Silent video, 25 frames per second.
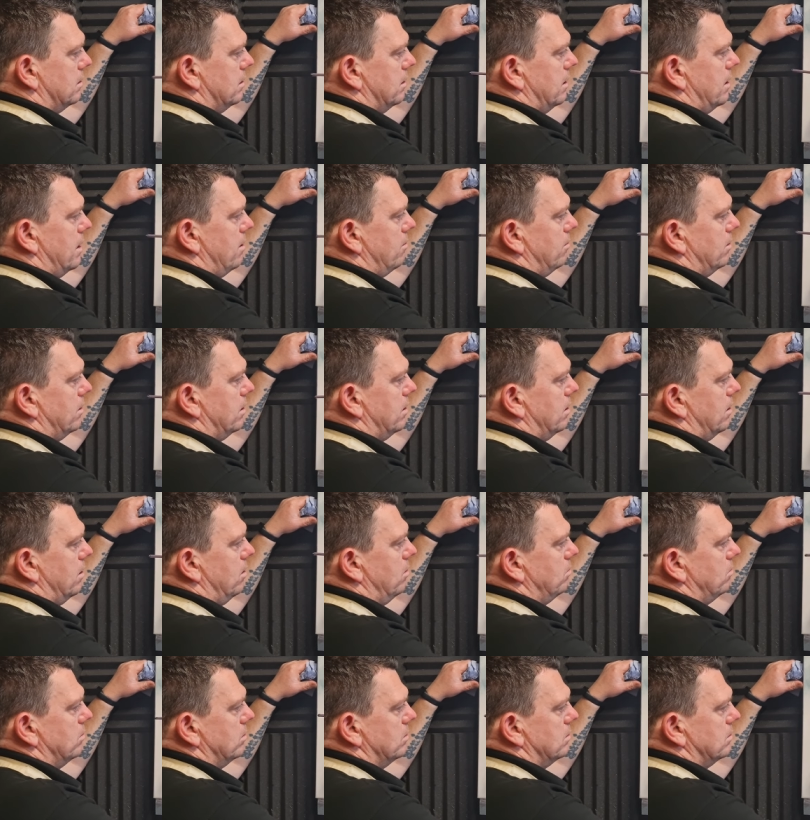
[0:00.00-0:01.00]
There we
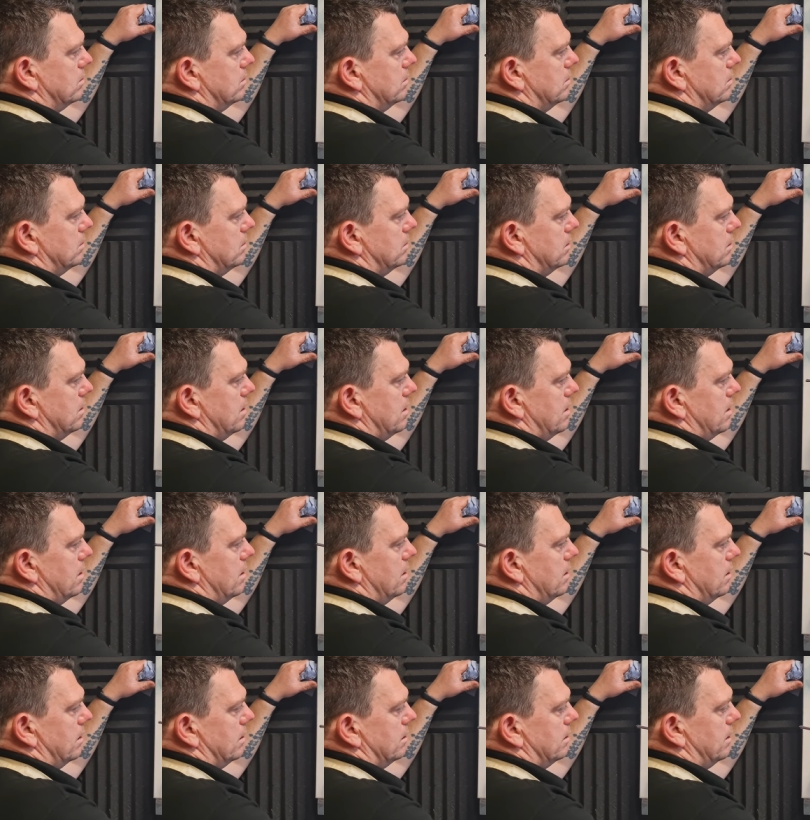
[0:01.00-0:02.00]
go.
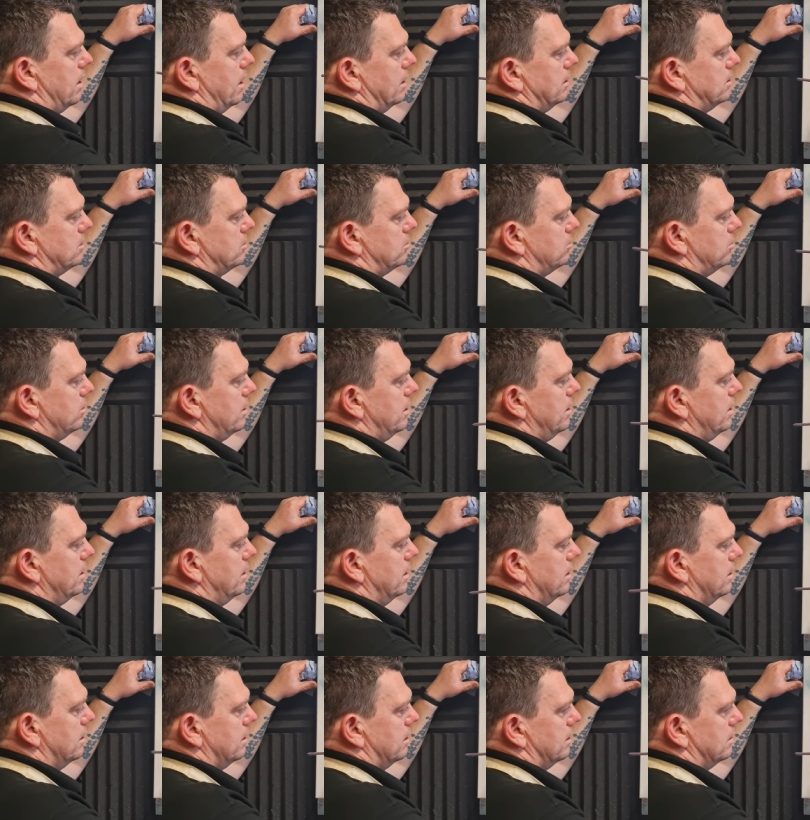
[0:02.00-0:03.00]
Nice tree,
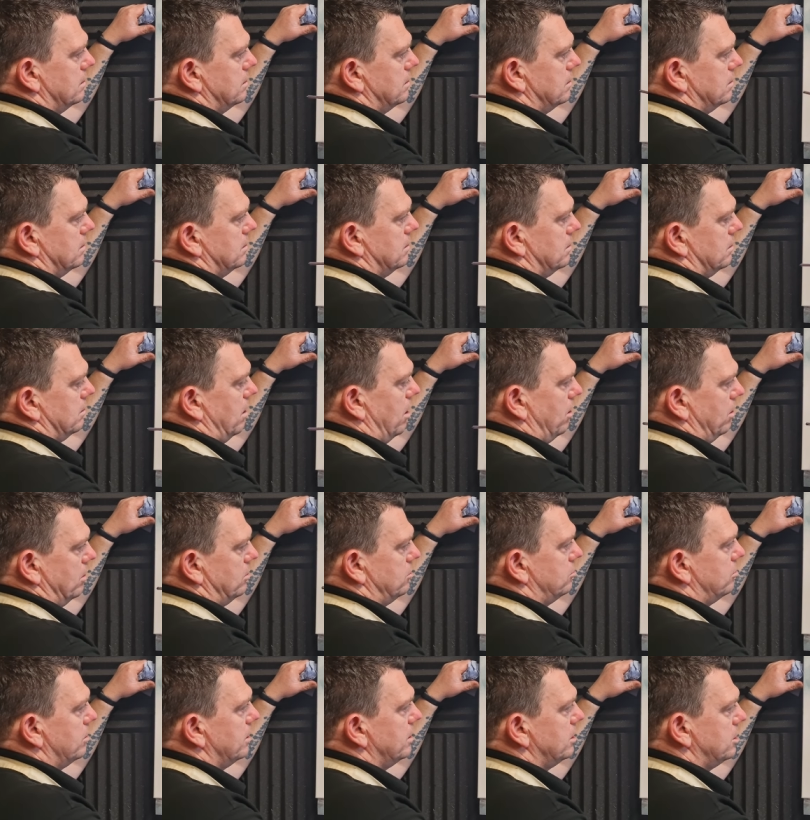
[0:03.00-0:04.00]
or
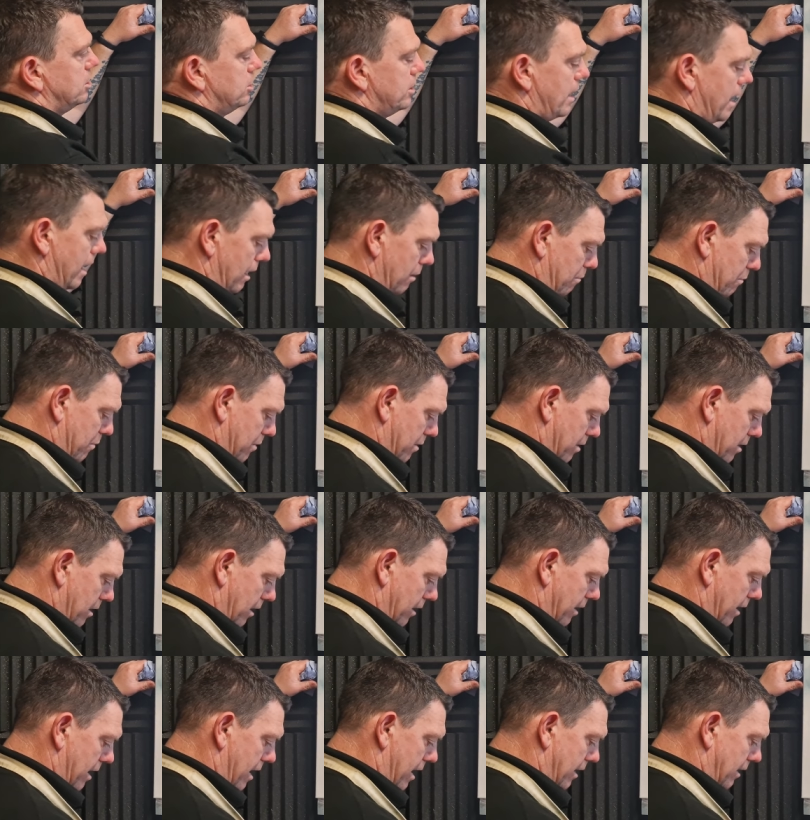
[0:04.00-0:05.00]
tree shape.
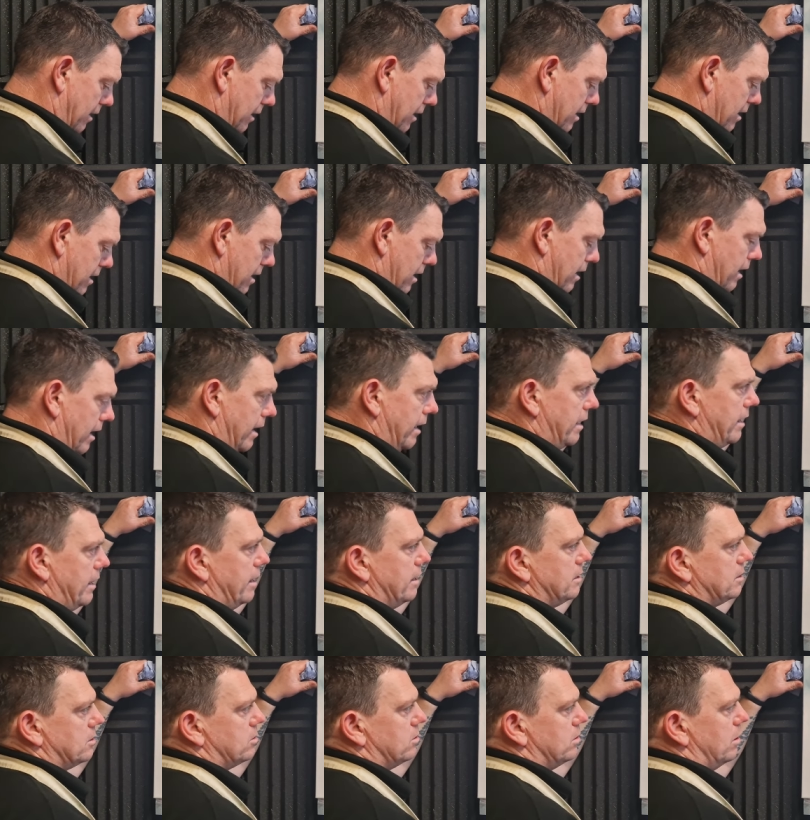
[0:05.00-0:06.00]
Again,
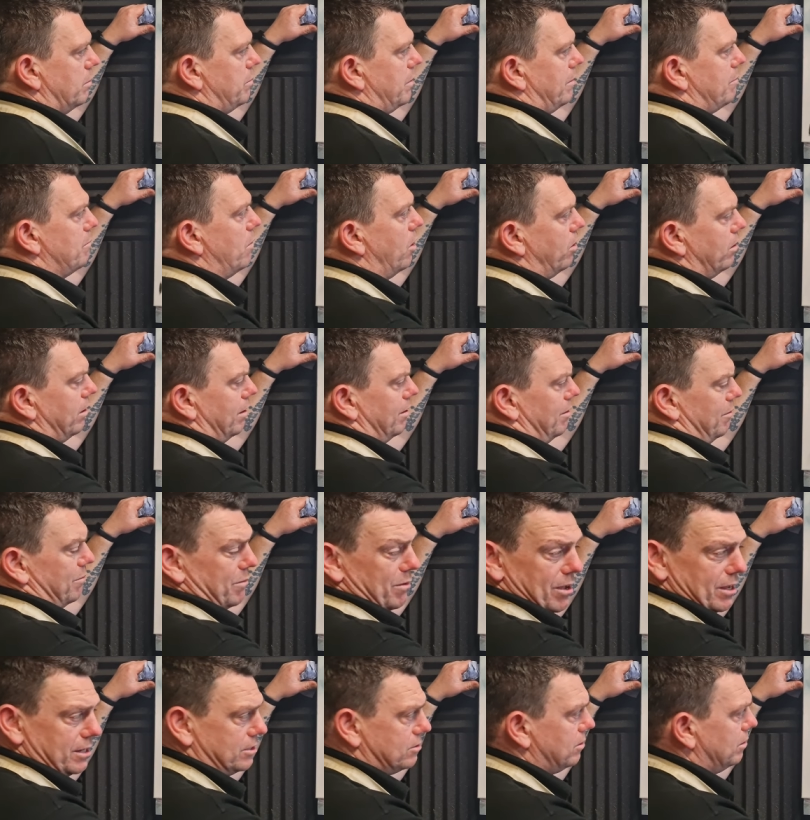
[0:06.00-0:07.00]
it's going to be more,
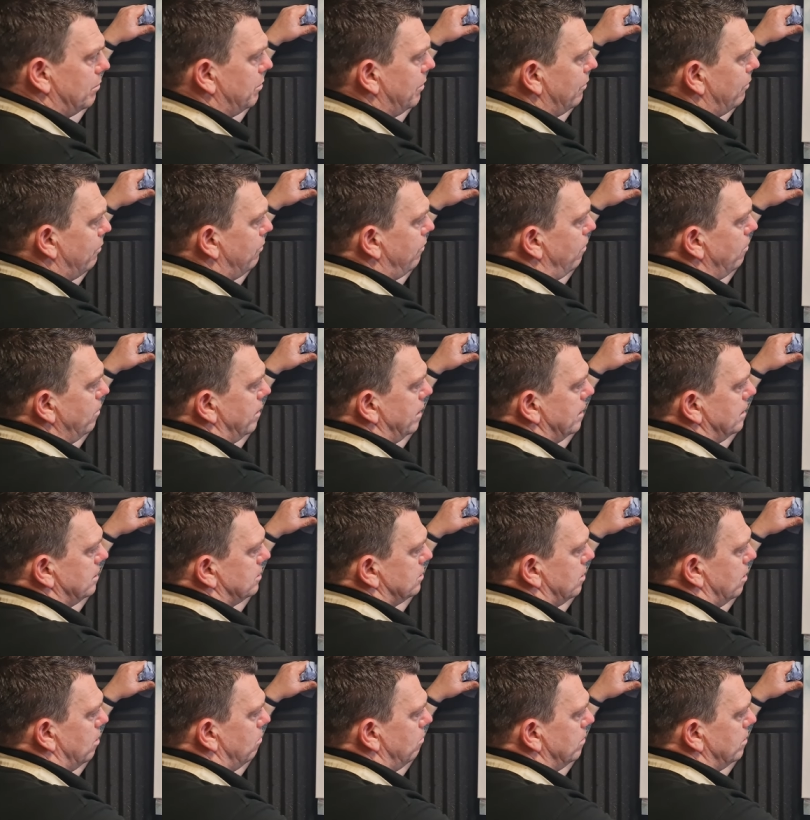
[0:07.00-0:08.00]
it's going to be foggy,
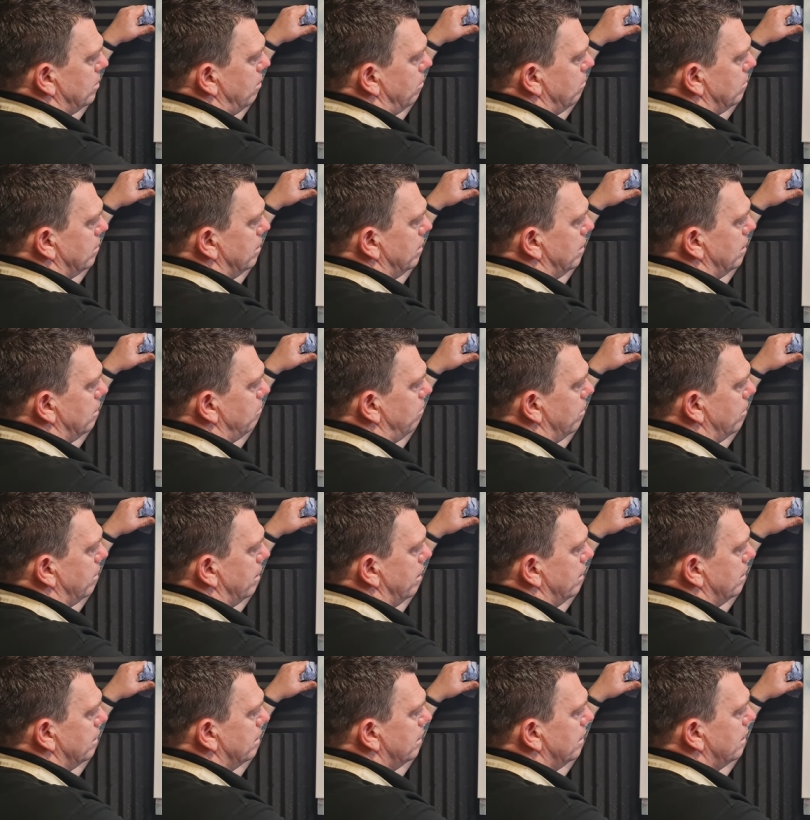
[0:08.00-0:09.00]
so we don't really want
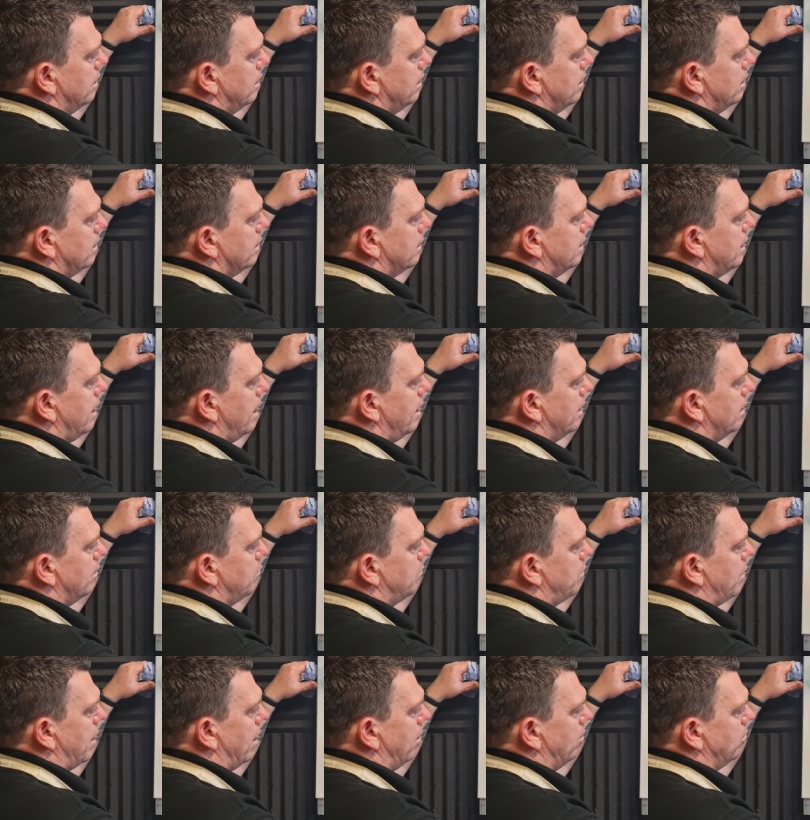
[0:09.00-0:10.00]
to care
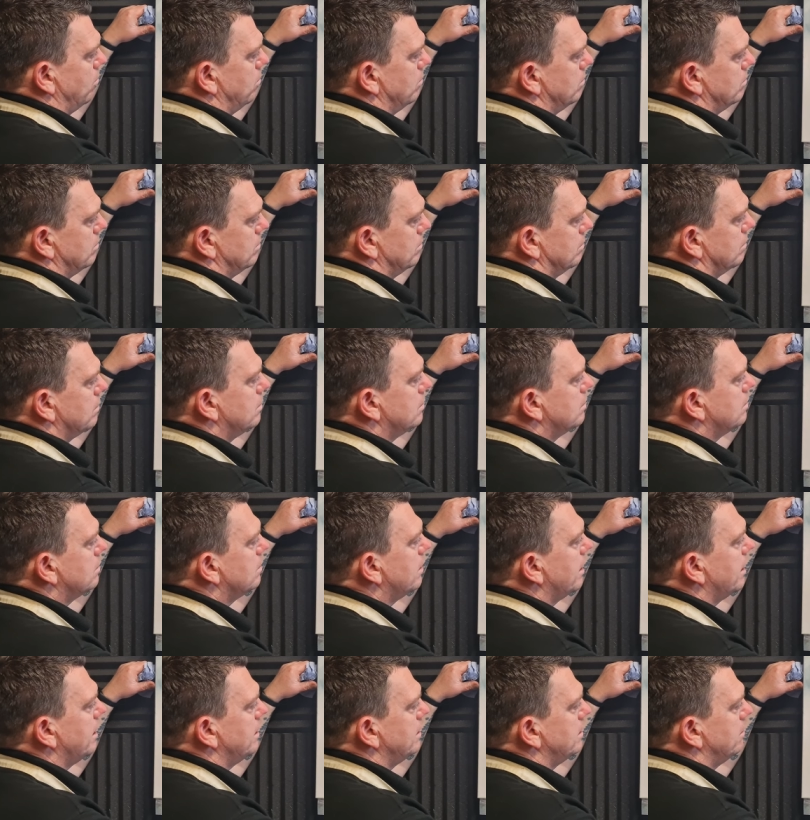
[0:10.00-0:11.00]
about
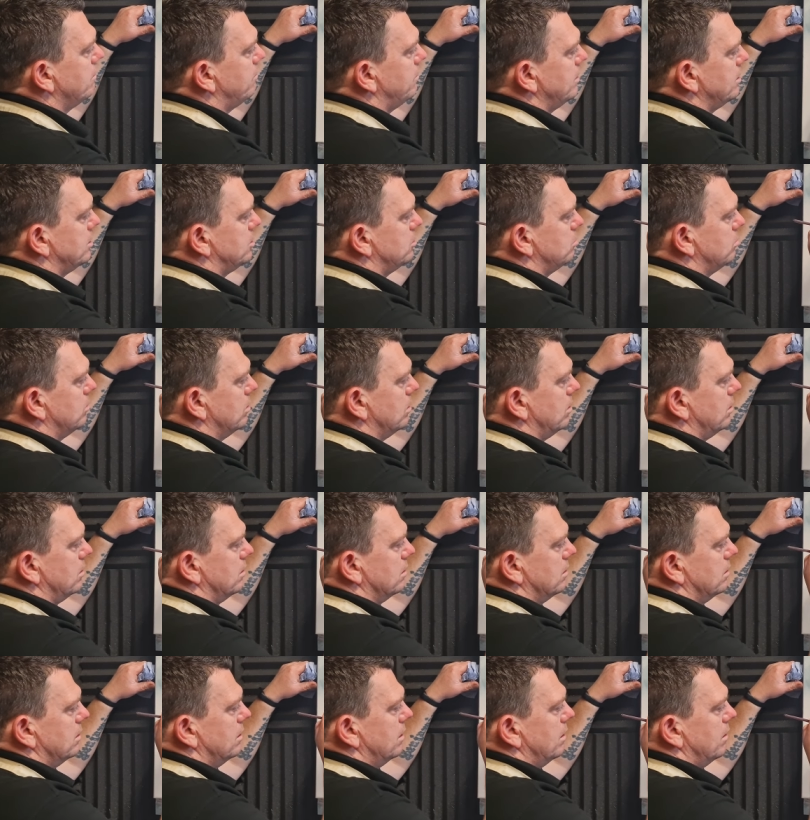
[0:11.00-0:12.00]
individual
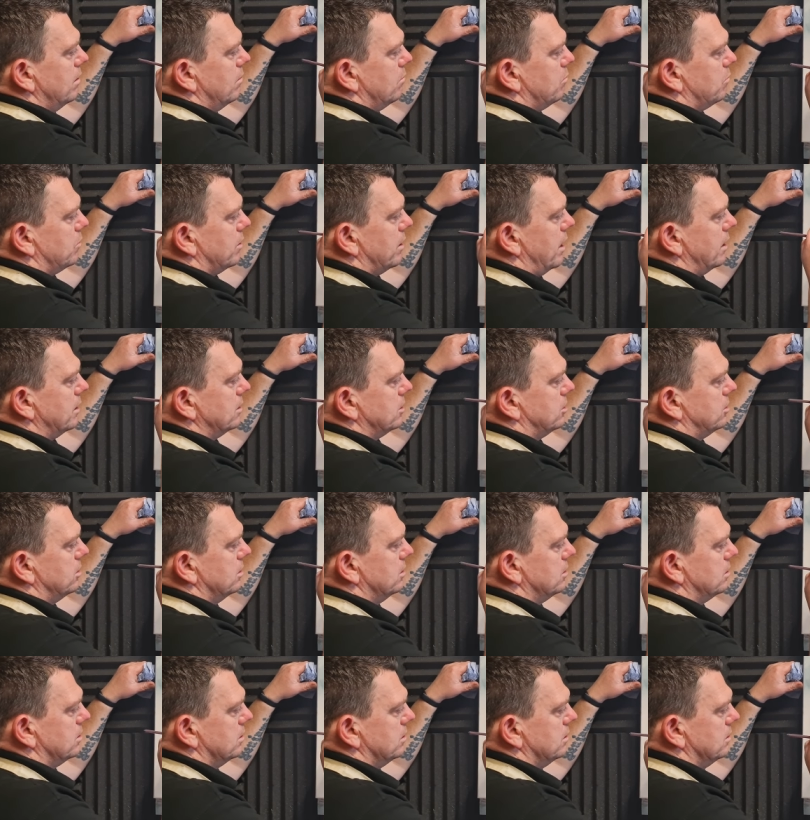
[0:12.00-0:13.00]

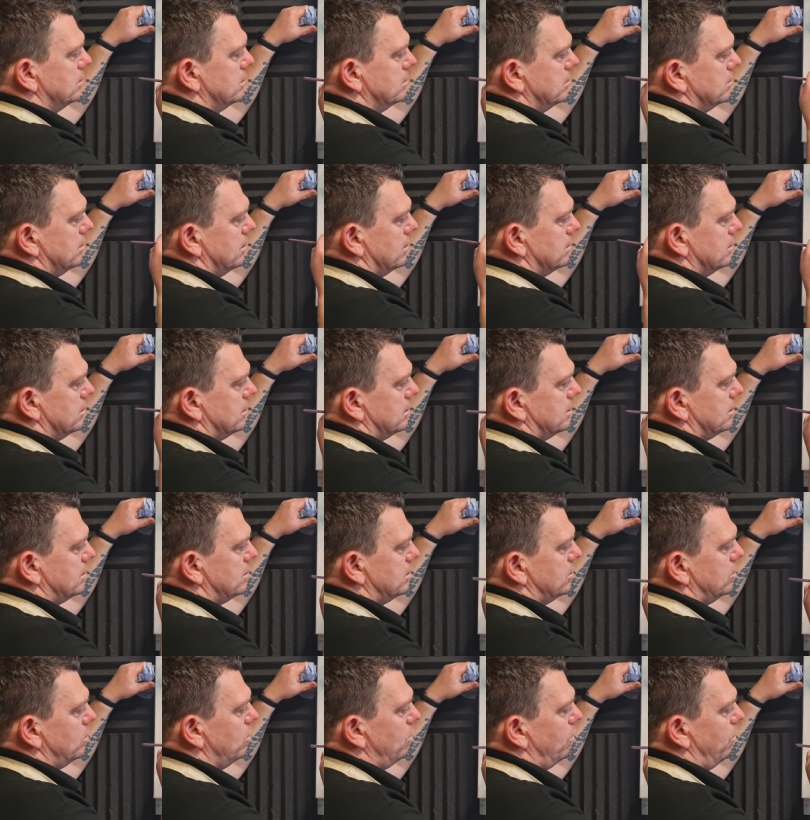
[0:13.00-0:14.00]
branches and
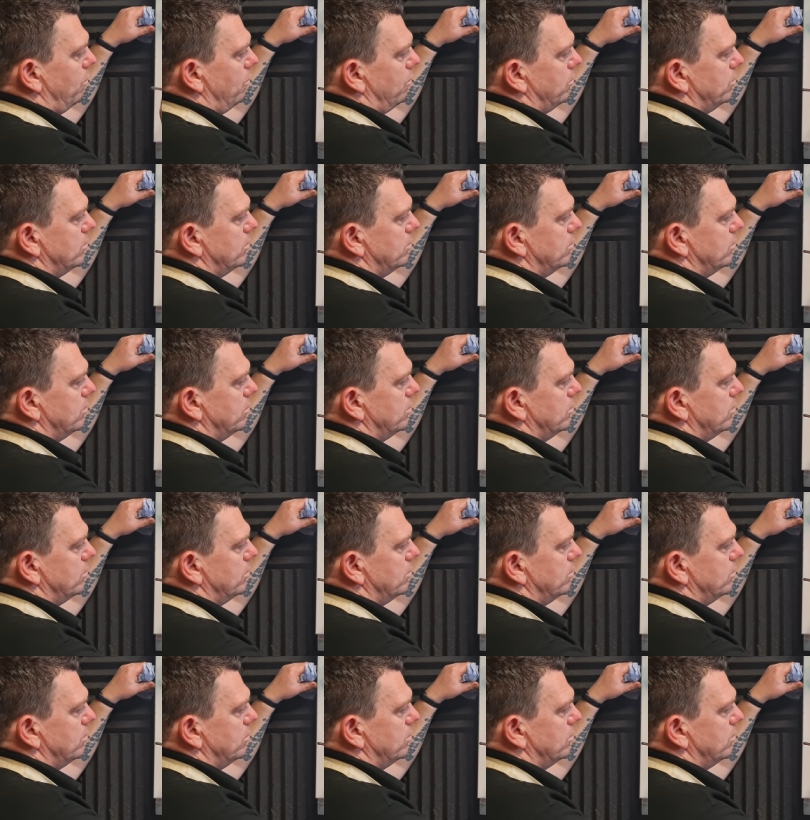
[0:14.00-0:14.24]
stuff.